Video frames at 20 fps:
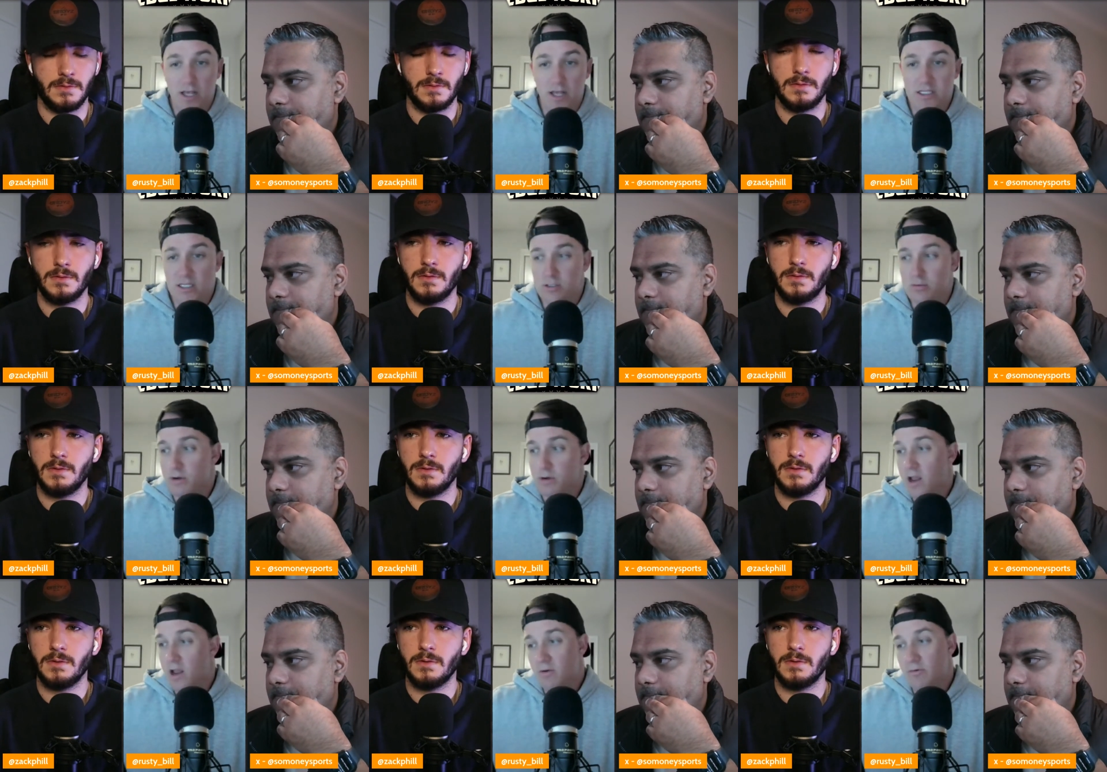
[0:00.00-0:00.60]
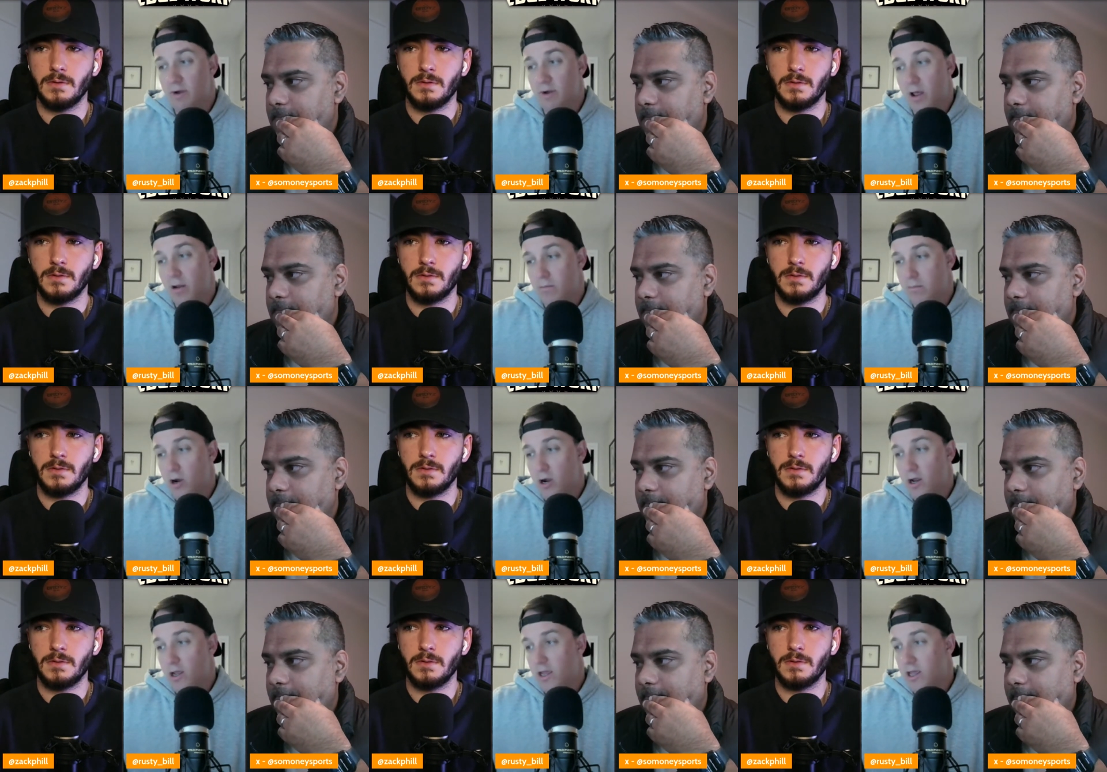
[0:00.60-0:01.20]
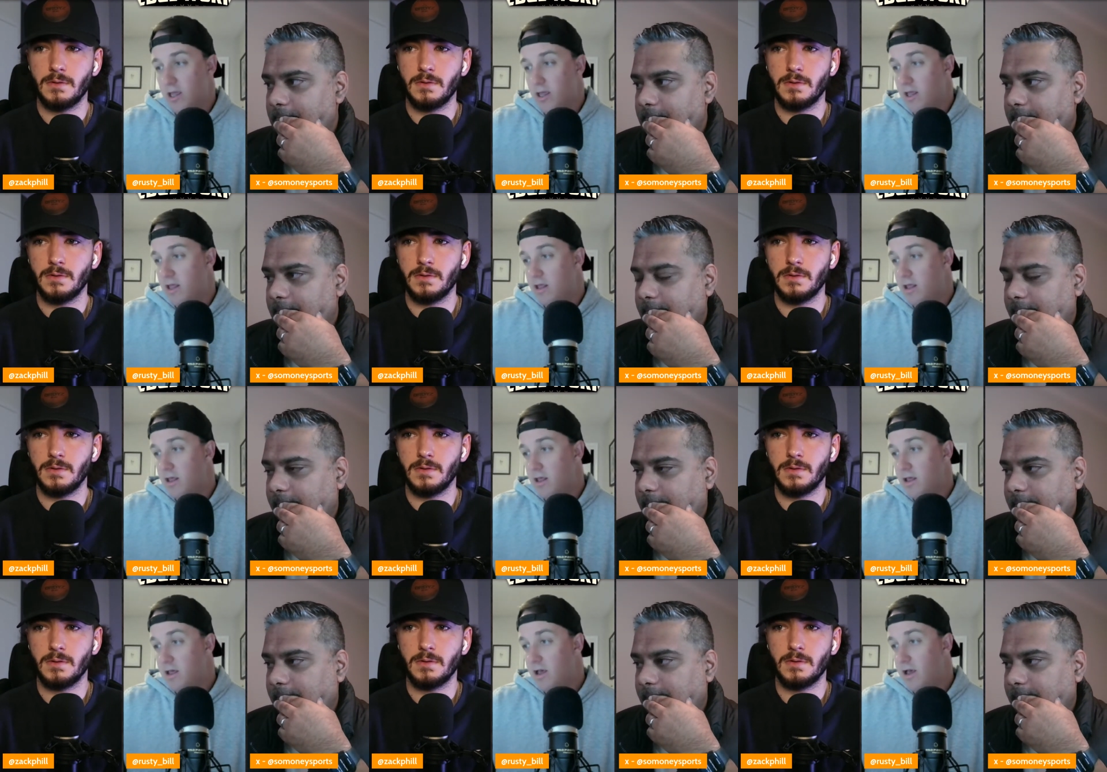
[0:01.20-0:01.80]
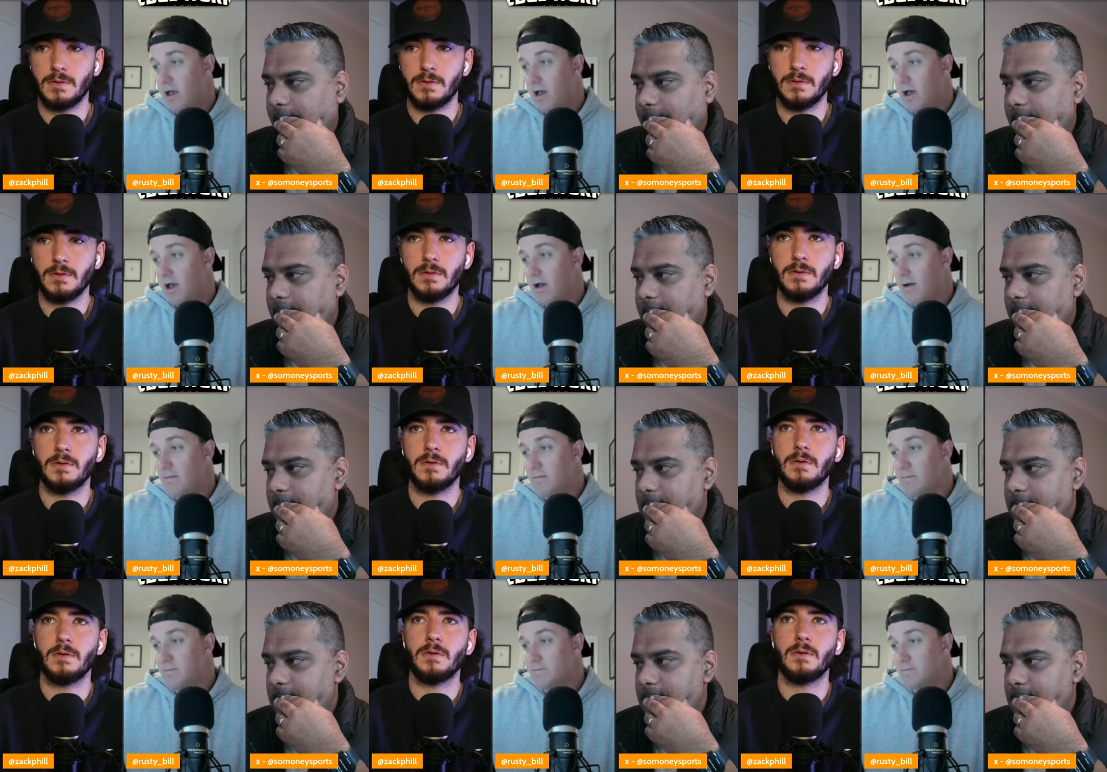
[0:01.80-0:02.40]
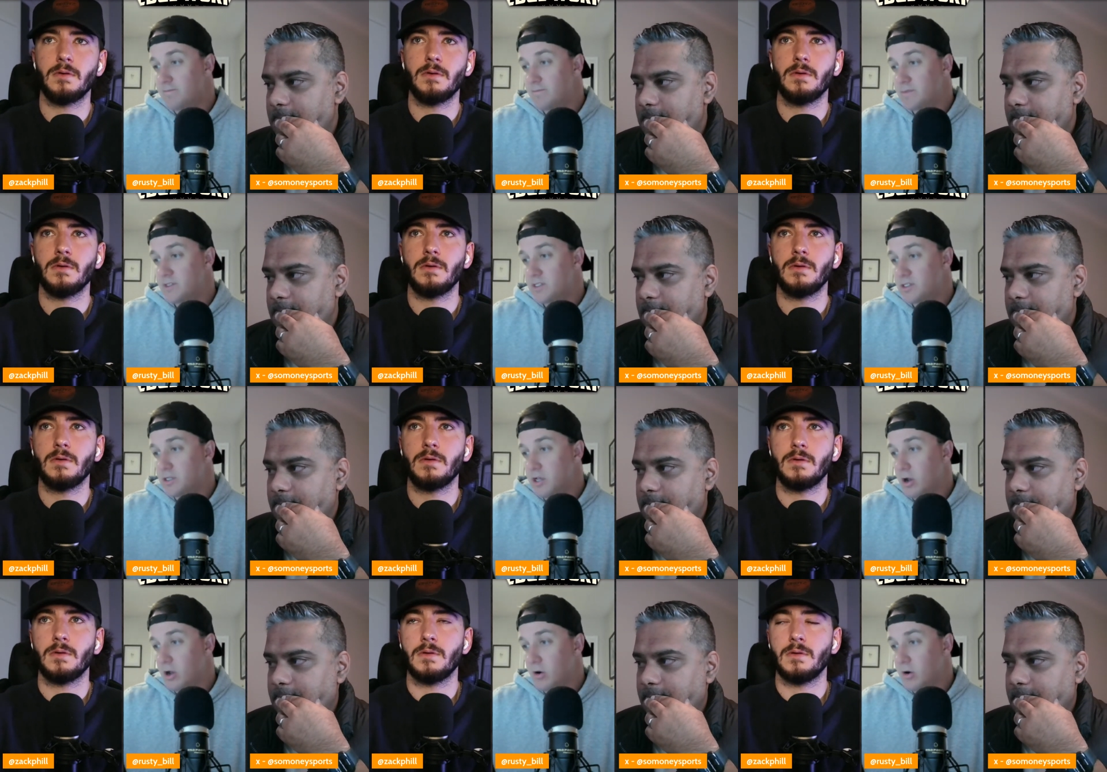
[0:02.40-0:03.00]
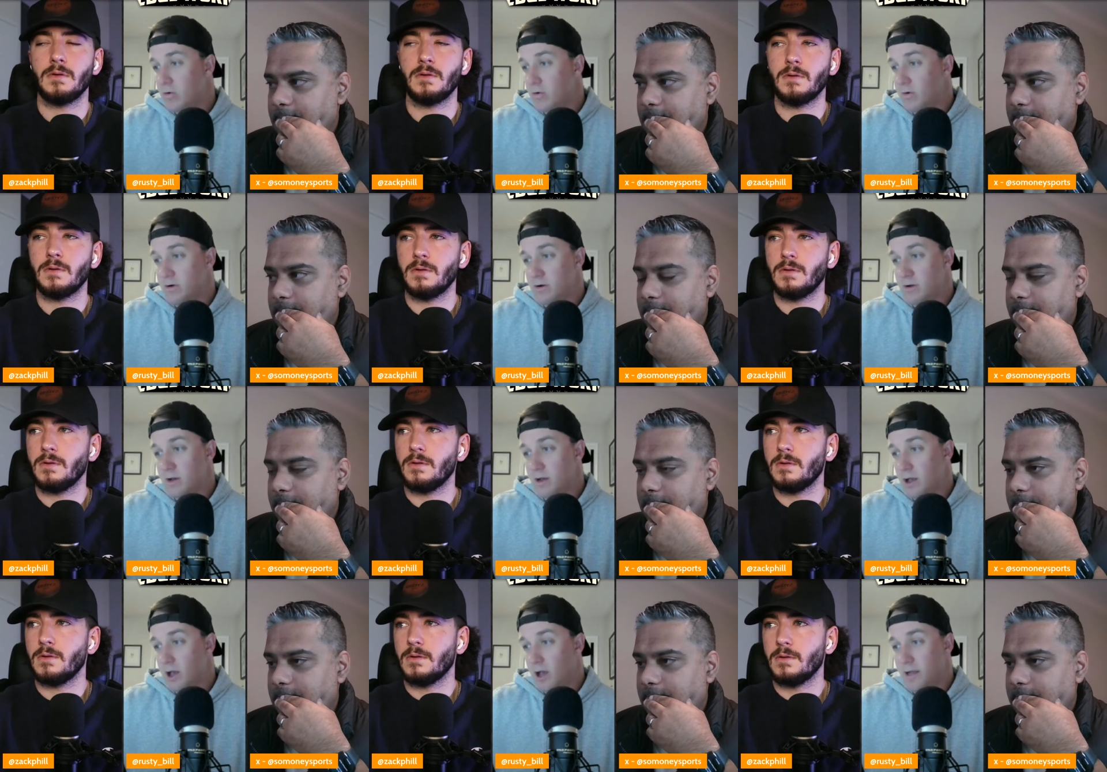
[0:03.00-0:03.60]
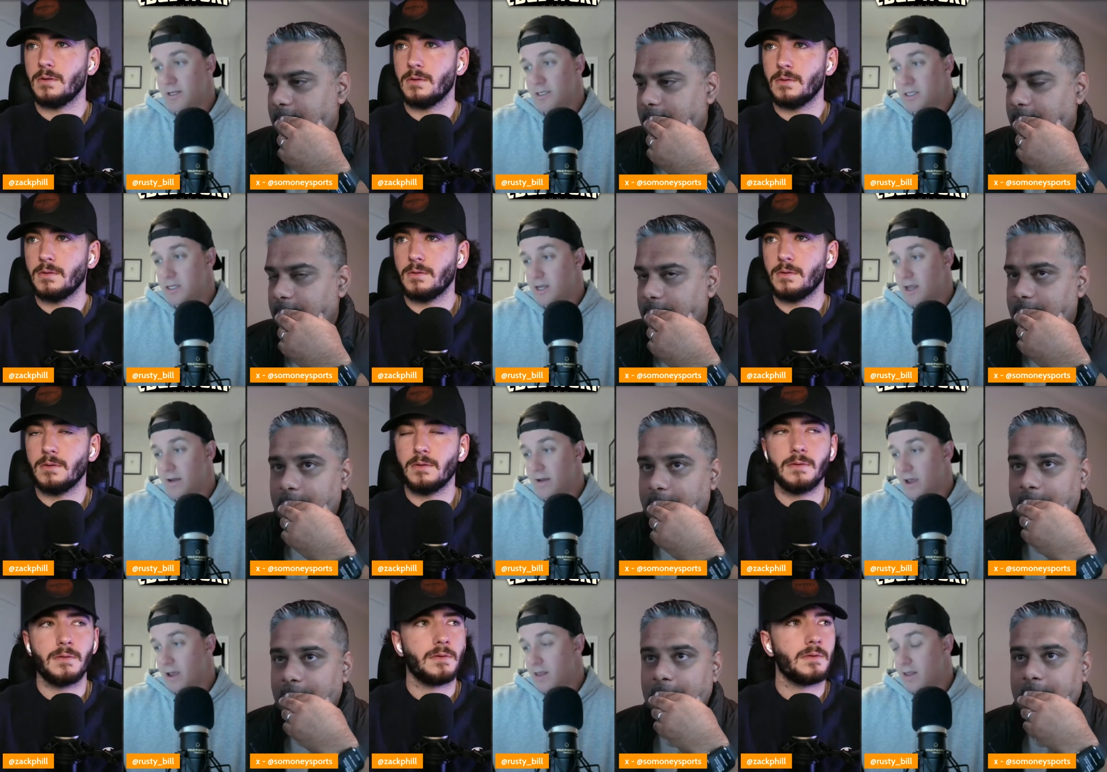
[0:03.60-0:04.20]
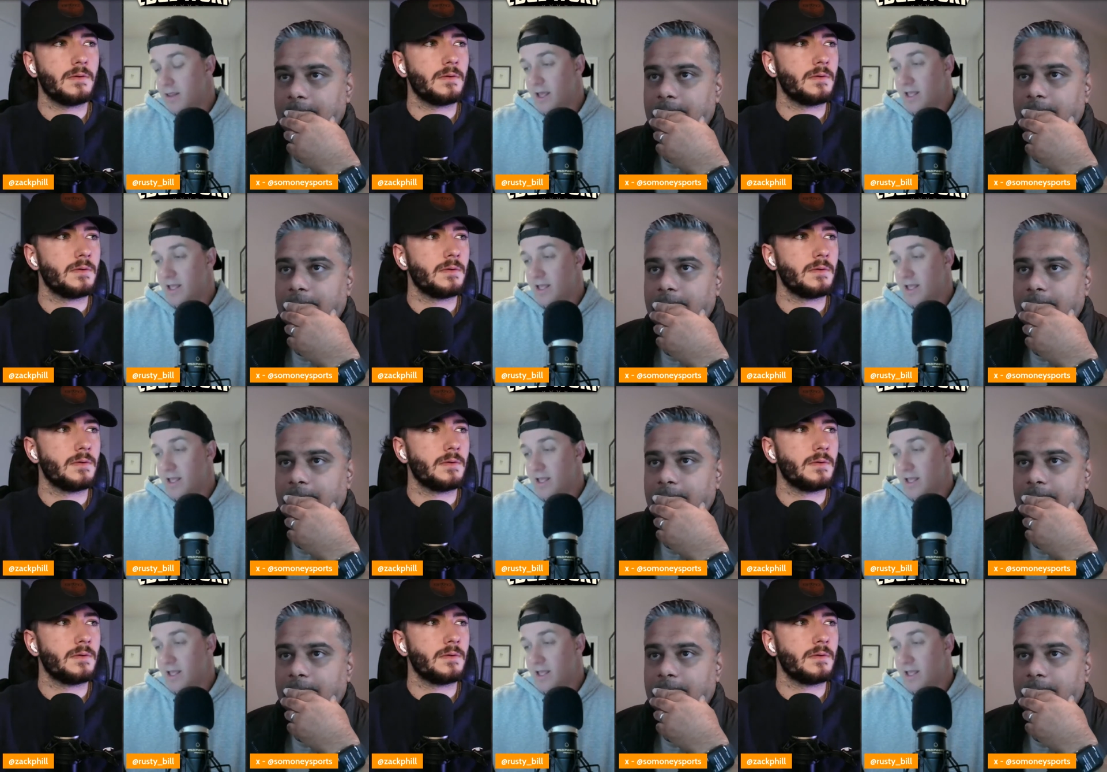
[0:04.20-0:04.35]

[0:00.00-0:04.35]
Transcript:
Speaker 1: is right around market. Um, so honestly, I, I, that's